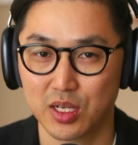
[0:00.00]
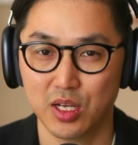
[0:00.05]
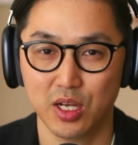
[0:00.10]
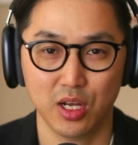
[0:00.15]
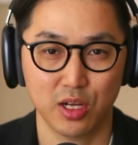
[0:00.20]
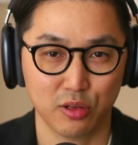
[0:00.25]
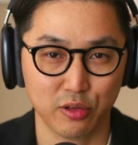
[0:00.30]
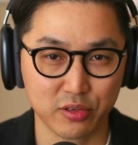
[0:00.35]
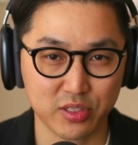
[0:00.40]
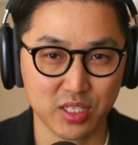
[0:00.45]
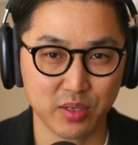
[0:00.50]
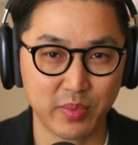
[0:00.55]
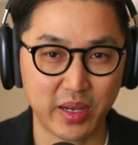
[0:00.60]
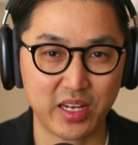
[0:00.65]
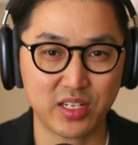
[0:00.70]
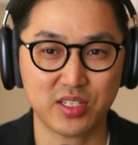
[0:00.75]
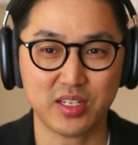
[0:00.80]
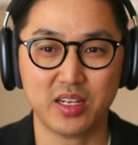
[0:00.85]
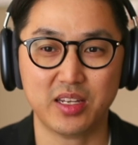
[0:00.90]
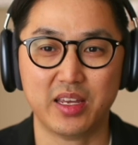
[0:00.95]
Looks
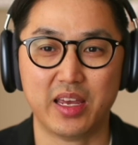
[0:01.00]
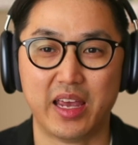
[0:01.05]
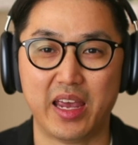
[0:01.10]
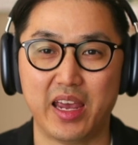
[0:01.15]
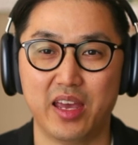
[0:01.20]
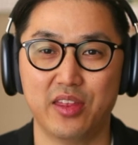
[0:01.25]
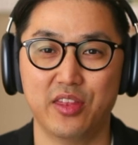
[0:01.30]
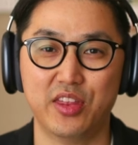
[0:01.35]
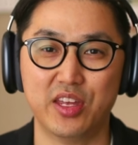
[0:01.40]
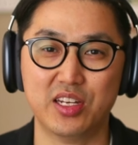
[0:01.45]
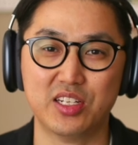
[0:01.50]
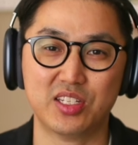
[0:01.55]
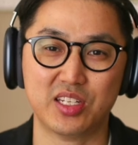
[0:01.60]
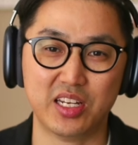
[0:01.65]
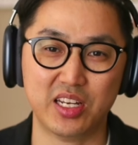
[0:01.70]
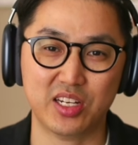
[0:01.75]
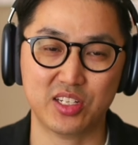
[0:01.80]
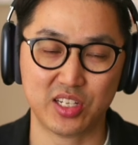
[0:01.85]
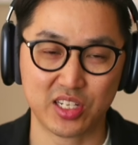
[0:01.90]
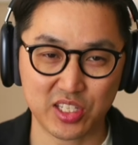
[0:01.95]
amazing, and this
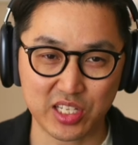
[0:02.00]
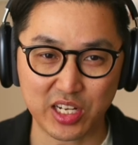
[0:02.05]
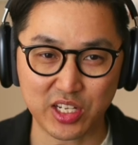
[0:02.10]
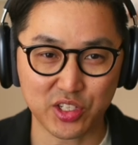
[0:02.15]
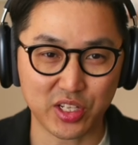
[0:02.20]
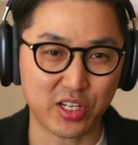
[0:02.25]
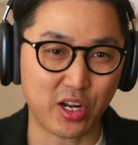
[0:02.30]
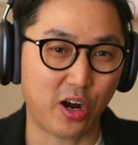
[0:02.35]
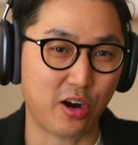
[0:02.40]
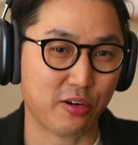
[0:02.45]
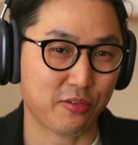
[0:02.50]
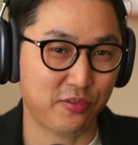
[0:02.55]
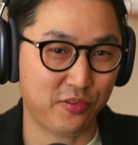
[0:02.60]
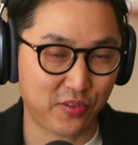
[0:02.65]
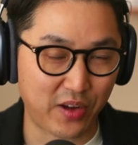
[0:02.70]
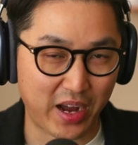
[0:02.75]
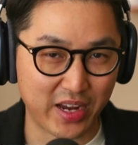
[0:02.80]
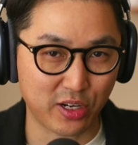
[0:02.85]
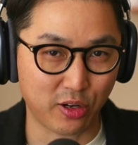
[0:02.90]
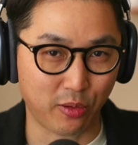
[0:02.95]
is essentially our
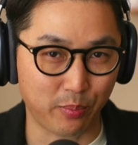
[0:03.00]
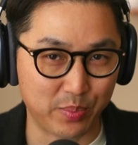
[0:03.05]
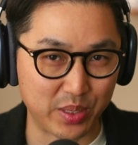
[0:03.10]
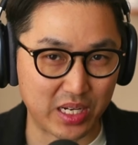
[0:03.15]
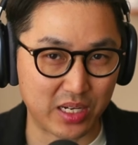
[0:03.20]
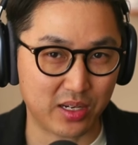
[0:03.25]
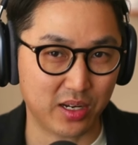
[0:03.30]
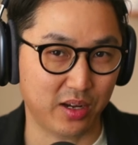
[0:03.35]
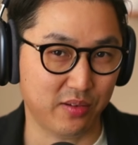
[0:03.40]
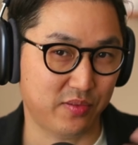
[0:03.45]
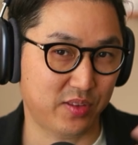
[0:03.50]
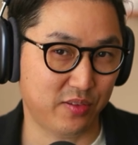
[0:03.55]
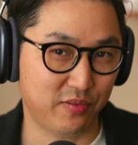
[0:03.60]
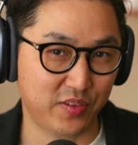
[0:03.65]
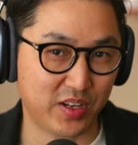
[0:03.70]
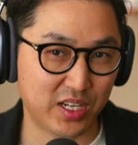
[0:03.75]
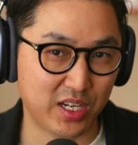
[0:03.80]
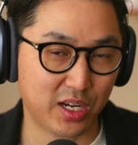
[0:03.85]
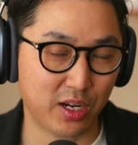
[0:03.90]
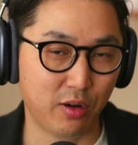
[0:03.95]
final beat of the
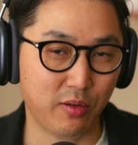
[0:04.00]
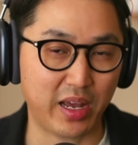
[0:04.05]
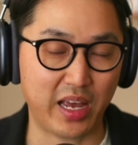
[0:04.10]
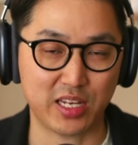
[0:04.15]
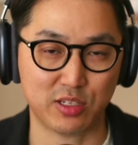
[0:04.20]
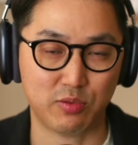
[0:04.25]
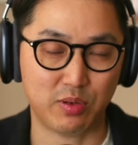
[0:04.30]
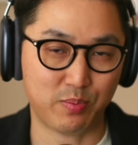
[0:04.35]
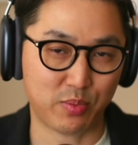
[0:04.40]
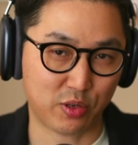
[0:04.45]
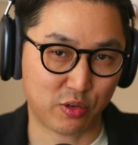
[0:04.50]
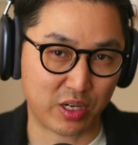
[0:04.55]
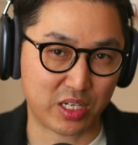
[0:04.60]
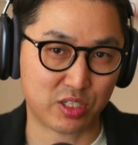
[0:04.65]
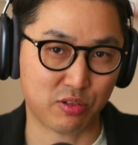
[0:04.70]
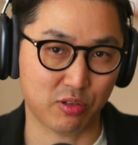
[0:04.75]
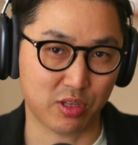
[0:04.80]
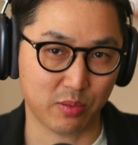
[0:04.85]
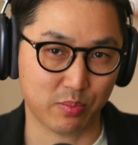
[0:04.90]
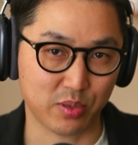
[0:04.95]
video as we progress
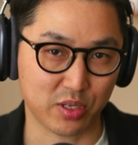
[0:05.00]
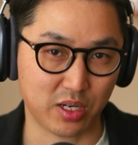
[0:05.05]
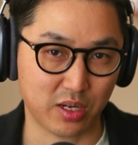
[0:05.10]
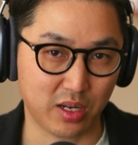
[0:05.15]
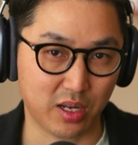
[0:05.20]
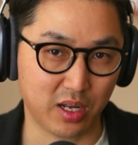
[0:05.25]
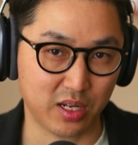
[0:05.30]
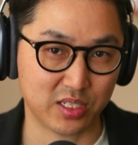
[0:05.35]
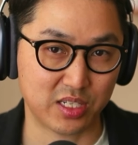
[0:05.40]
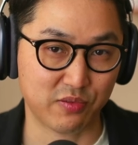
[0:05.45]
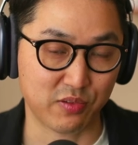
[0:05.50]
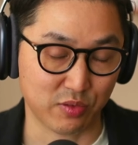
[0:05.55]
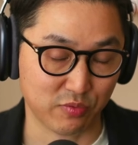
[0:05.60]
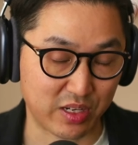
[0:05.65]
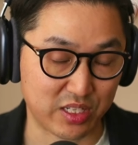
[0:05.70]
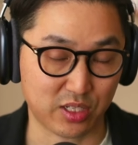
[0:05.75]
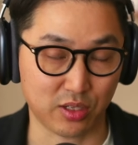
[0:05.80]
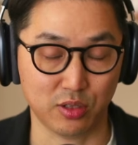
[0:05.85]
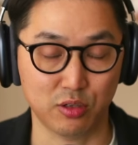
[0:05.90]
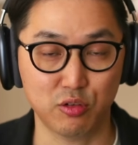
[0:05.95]
through the different
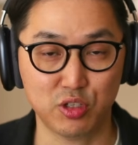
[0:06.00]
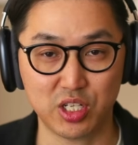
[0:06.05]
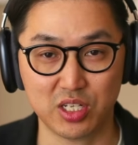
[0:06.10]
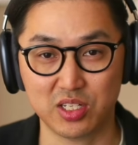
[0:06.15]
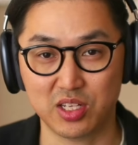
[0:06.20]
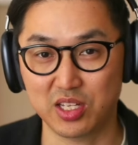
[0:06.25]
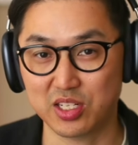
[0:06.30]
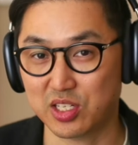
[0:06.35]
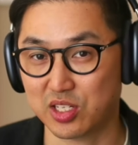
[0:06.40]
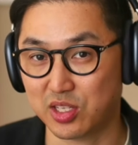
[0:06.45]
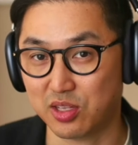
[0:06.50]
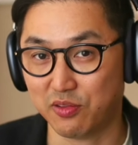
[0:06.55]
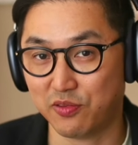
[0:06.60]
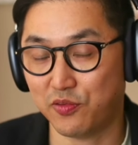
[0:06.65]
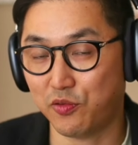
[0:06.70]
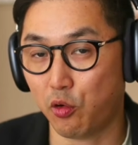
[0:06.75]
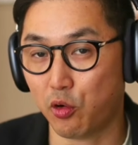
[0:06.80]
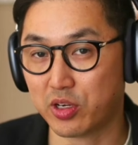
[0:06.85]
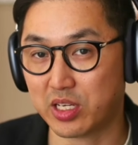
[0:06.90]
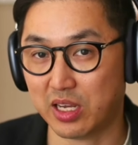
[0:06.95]
resolutions. This is the
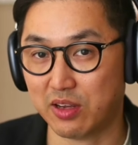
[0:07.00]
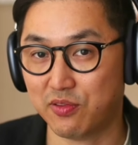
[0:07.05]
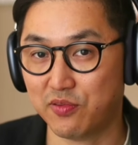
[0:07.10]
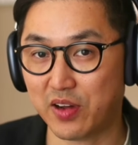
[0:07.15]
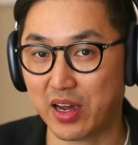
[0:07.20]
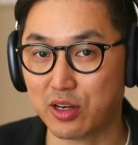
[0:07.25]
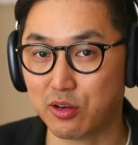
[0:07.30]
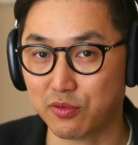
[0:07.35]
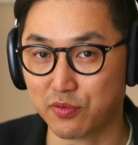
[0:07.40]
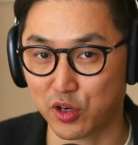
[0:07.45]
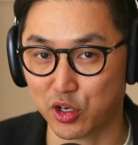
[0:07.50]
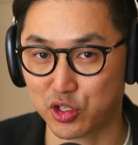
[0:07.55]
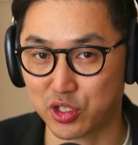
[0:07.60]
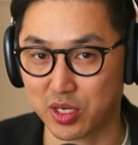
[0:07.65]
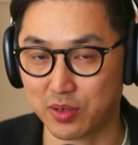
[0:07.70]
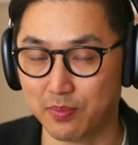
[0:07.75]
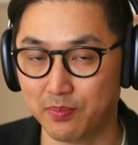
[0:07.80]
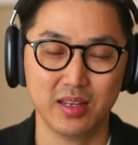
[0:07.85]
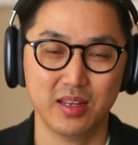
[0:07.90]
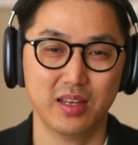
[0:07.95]
4K final
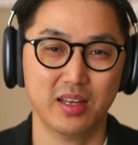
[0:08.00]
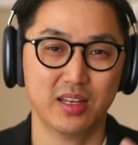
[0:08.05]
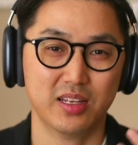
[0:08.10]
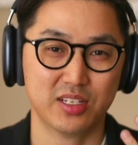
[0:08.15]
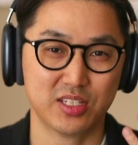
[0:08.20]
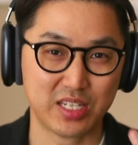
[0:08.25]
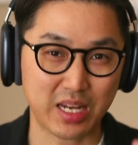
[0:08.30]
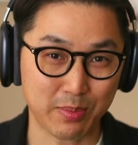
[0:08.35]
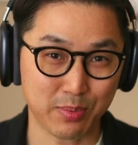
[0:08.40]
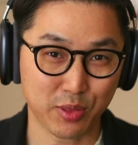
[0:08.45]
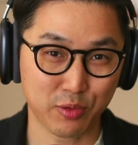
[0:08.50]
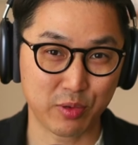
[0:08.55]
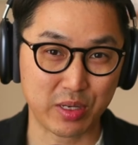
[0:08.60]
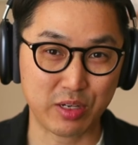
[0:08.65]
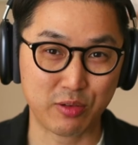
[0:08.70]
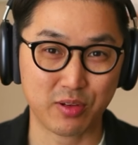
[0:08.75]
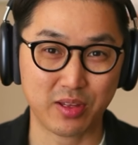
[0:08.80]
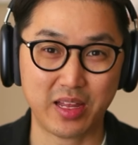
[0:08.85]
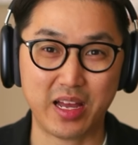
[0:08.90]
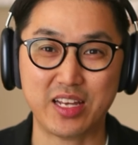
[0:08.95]
version. Step 3
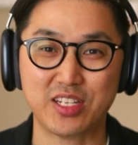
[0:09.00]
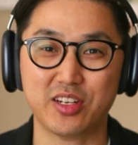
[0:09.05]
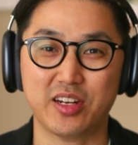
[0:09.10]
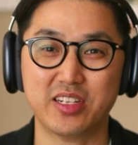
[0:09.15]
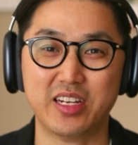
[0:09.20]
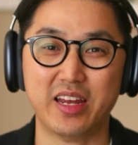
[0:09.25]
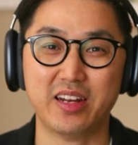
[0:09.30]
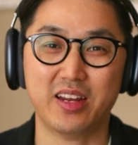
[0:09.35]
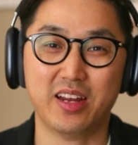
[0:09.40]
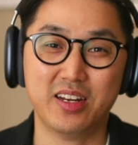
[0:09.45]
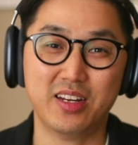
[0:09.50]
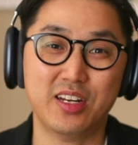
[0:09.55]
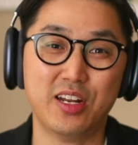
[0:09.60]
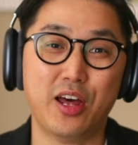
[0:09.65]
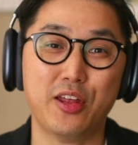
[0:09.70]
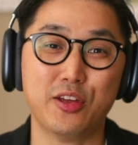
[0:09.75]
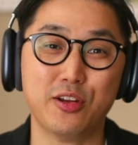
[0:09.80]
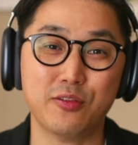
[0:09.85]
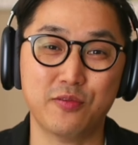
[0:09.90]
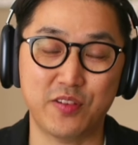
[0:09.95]
relies on yet
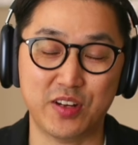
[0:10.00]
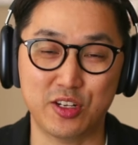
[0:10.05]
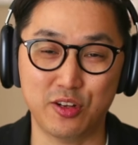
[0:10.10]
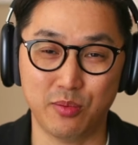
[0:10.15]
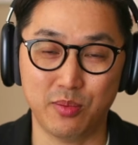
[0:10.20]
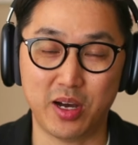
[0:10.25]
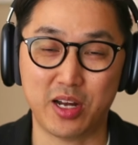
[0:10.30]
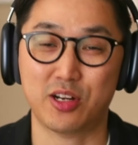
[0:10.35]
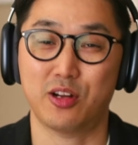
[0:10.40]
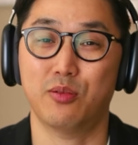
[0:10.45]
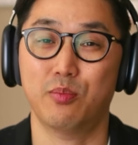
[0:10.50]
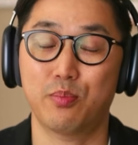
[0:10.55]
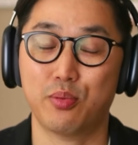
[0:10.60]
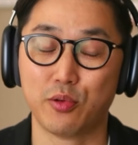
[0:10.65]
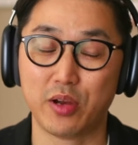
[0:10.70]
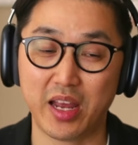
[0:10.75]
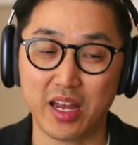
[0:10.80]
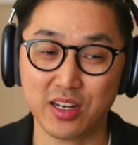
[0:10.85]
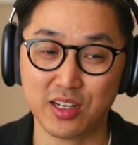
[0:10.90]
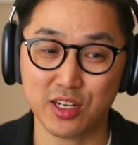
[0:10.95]
another video model,
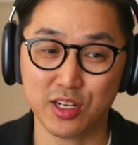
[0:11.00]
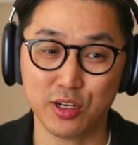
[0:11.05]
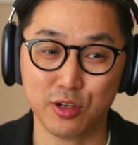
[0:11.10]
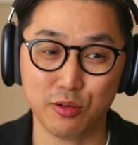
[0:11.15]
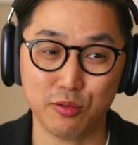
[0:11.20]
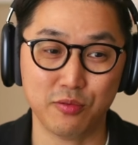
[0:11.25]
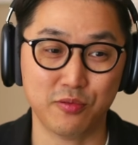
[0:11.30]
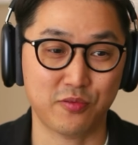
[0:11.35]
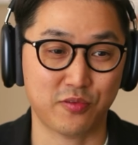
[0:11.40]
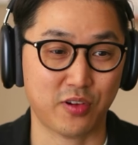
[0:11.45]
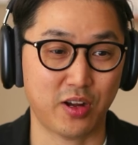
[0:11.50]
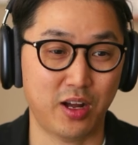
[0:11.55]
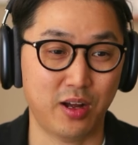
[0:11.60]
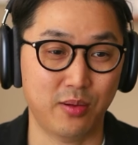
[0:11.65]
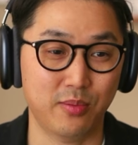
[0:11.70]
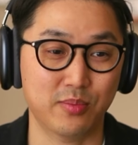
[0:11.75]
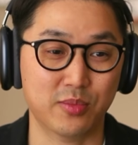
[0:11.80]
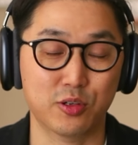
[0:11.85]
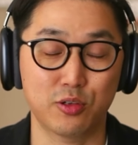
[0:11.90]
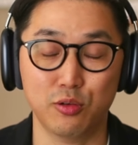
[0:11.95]
brand new
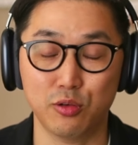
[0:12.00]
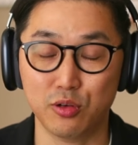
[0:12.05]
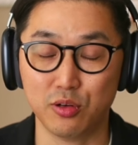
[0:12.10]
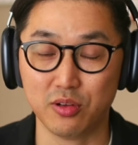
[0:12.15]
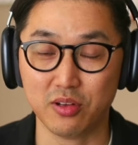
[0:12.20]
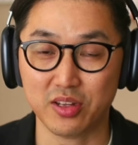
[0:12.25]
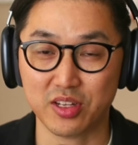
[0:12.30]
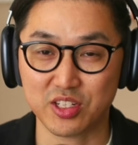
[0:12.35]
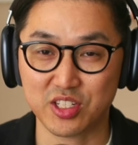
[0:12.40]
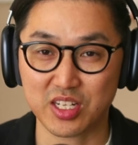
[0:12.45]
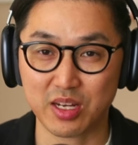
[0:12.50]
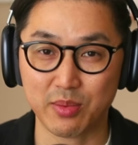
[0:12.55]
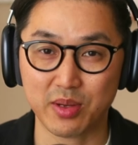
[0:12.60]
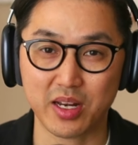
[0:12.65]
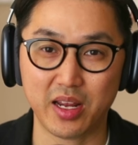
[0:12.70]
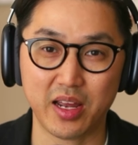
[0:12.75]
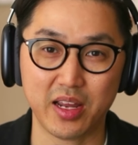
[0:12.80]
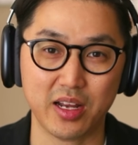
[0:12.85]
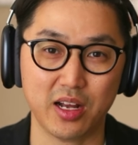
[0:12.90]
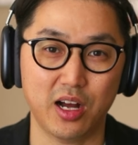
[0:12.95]
from Google,
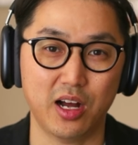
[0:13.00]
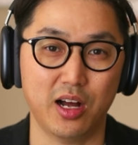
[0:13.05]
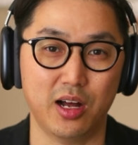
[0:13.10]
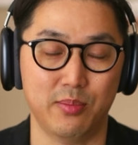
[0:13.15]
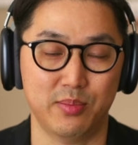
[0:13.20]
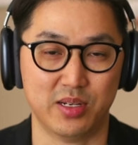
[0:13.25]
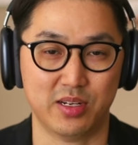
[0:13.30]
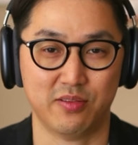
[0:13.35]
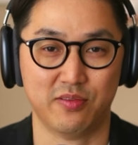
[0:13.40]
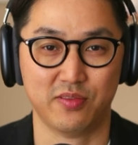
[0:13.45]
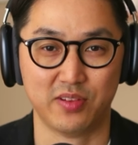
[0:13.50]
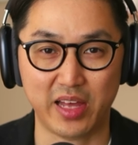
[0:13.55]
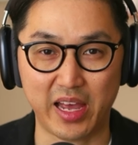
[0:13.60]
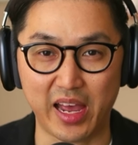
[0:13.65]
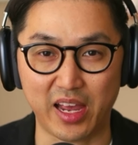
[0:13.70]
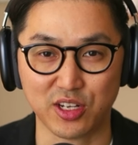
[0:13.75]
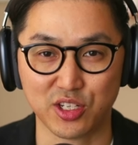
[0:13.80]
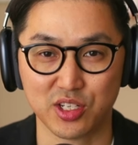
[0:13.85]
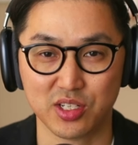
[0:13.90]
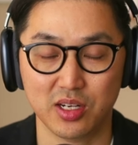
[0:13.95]
Gemini Omni
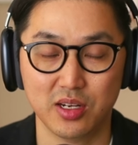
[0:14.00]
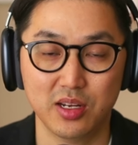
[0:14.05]
Flash.